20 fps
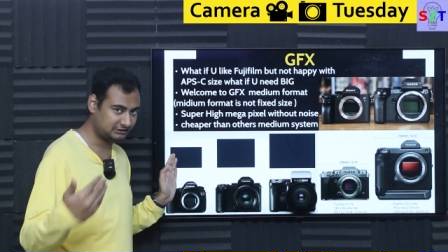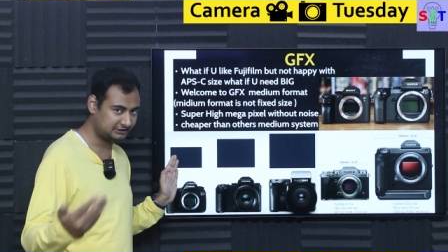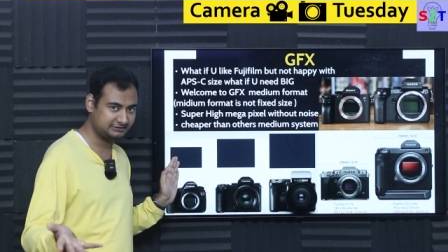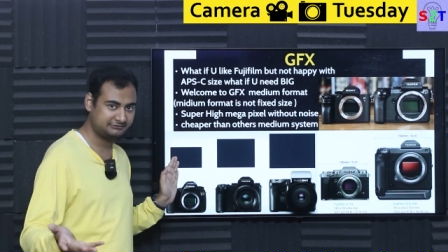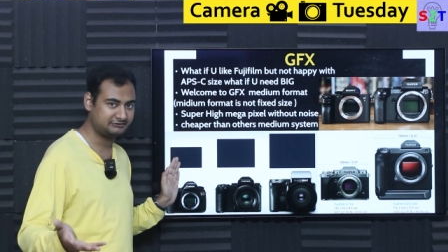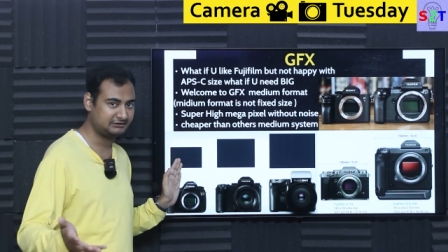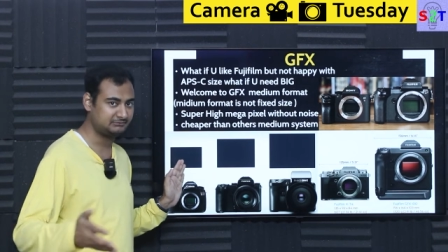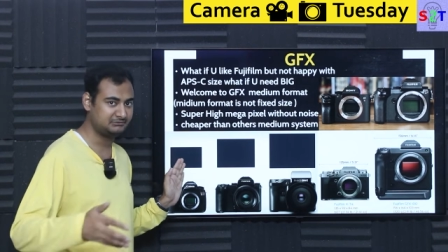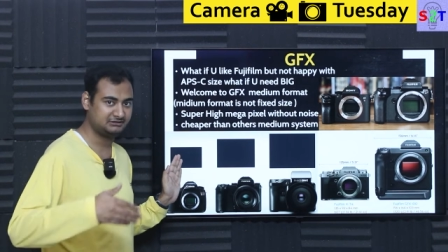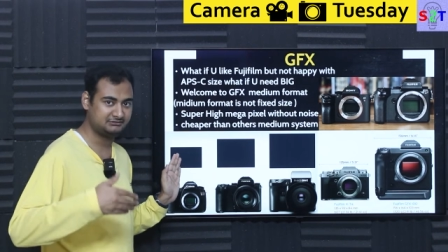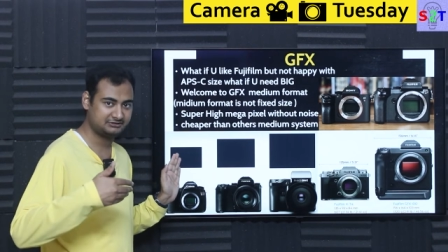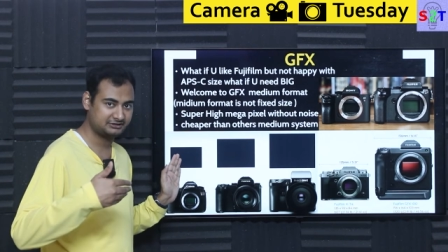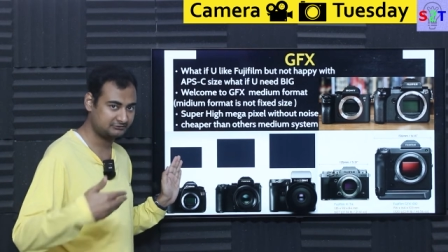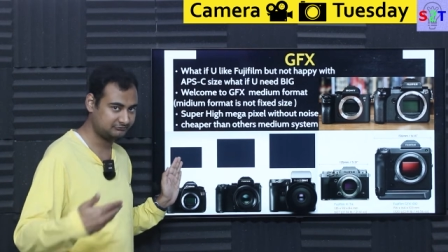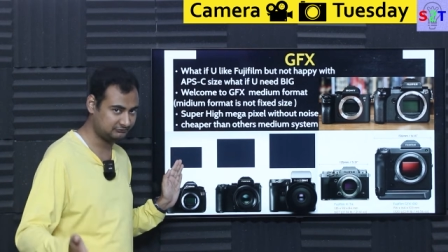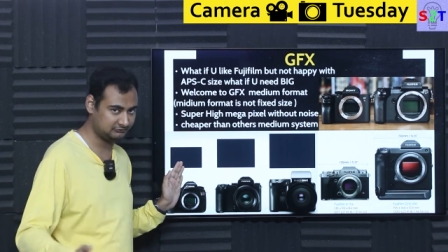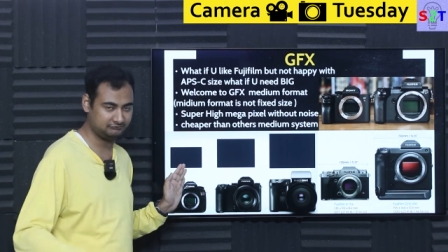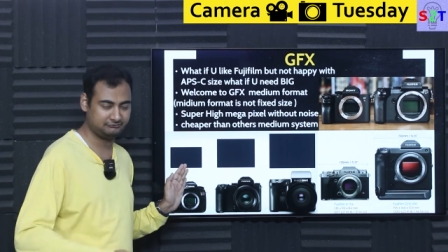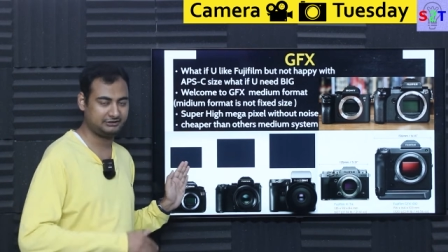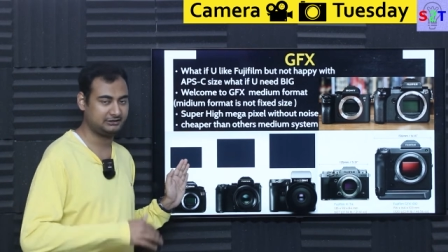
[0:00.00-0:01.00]
35
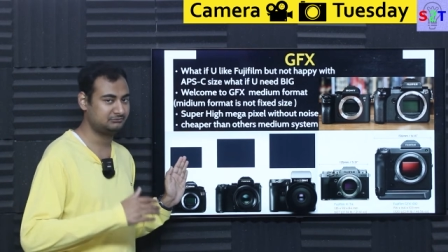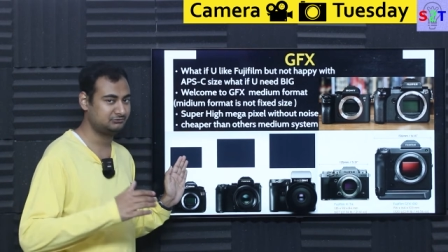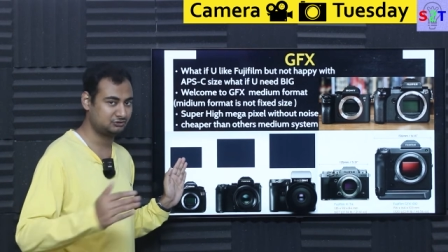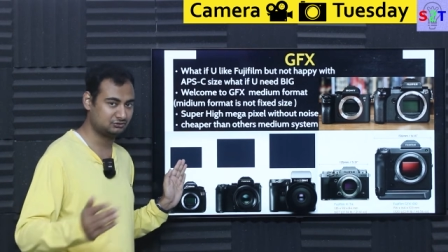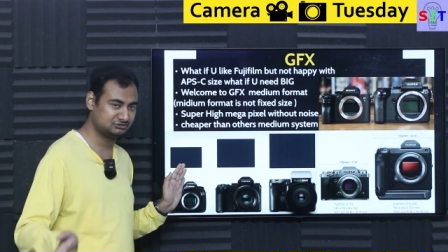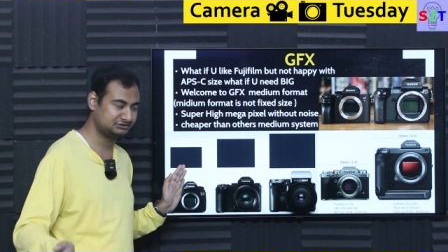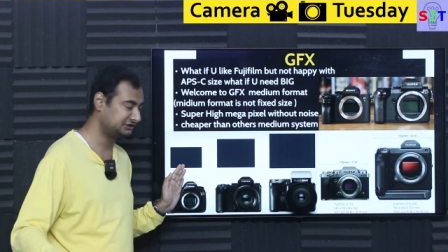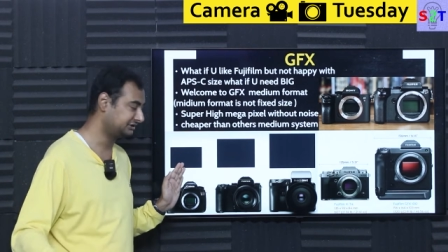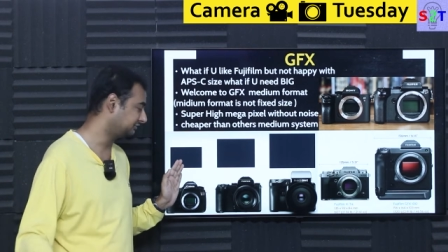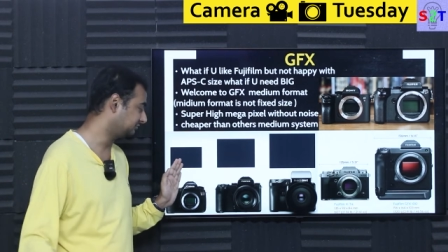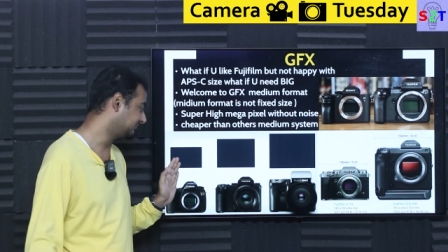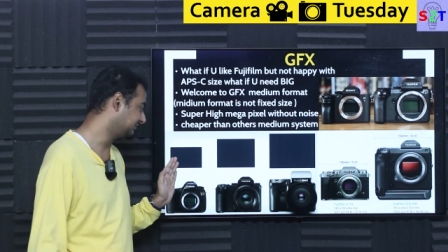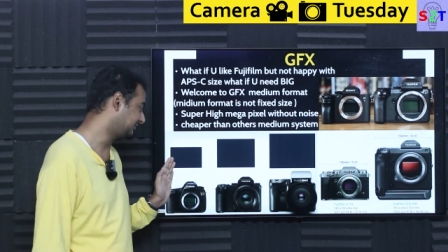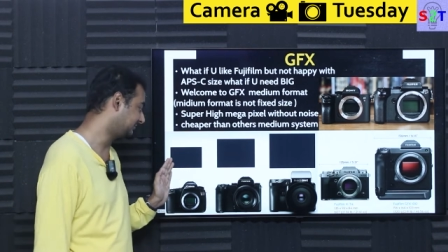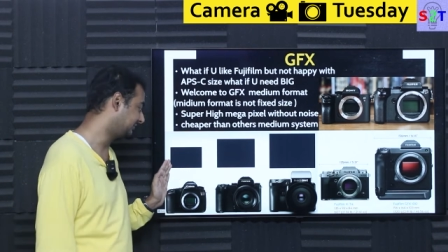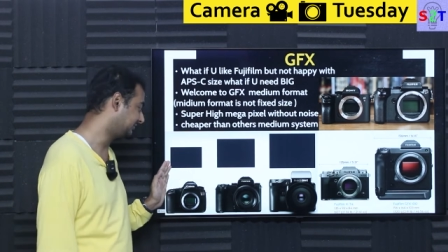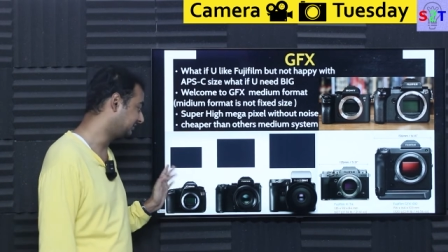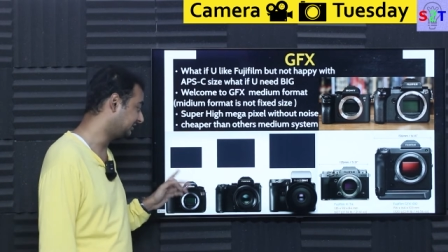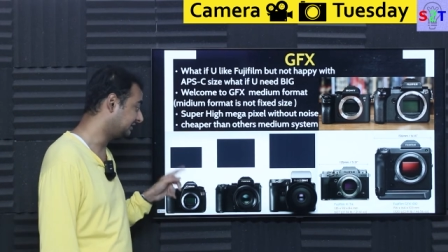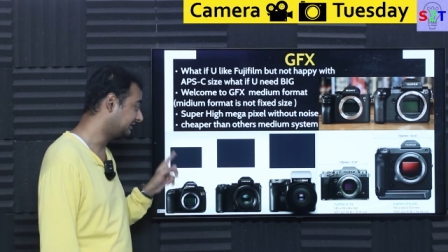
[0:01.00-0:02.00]
millimeter full frame, don't think too
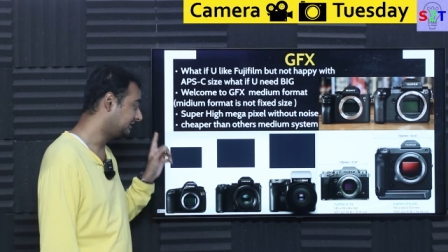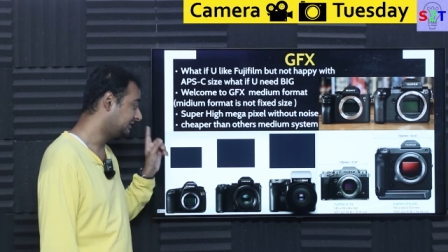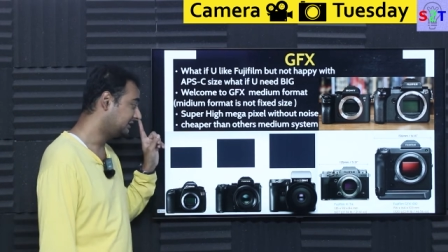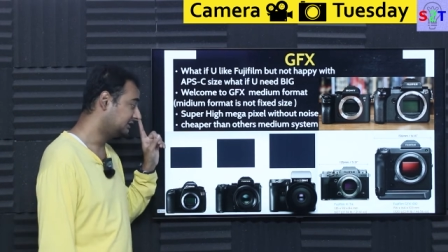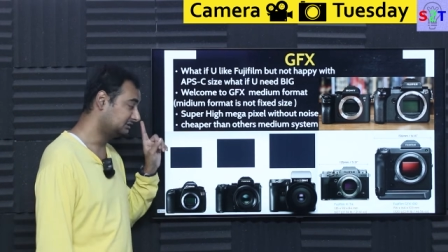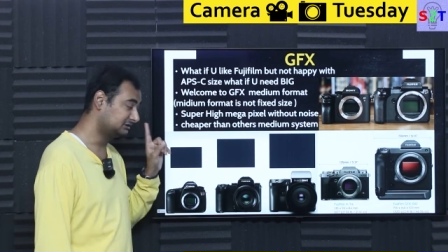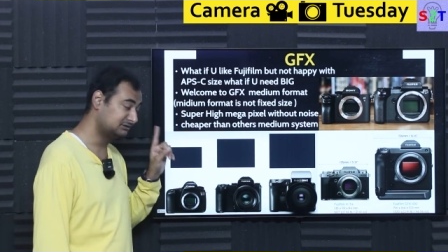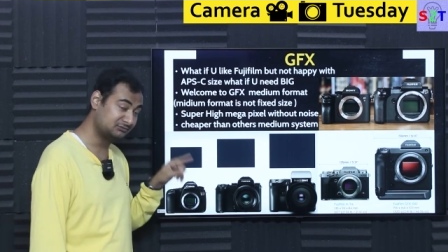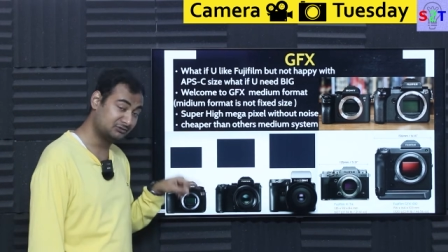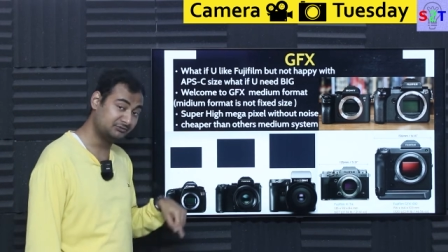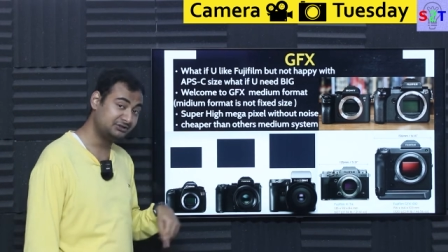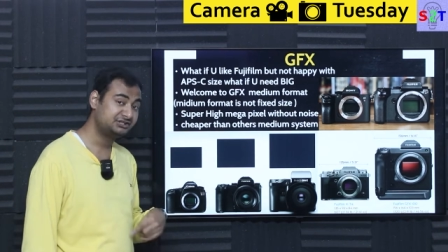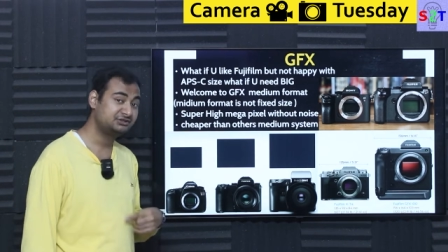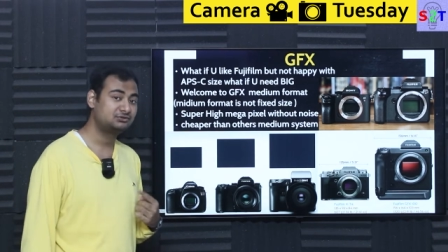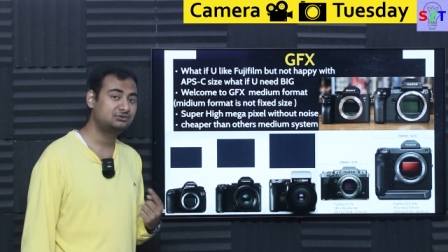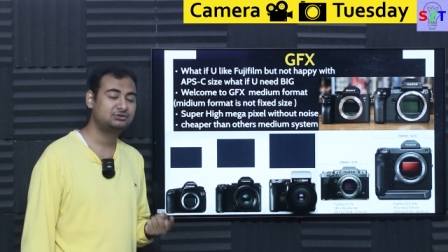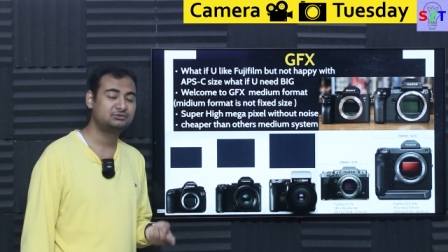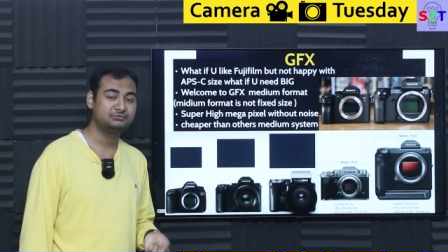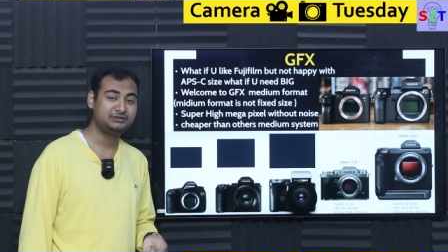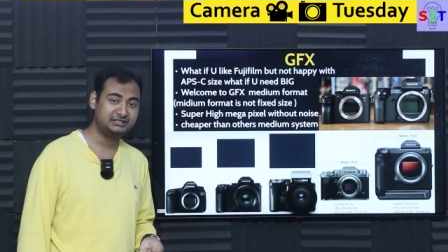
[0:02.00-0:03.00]
much about it. The moment you go to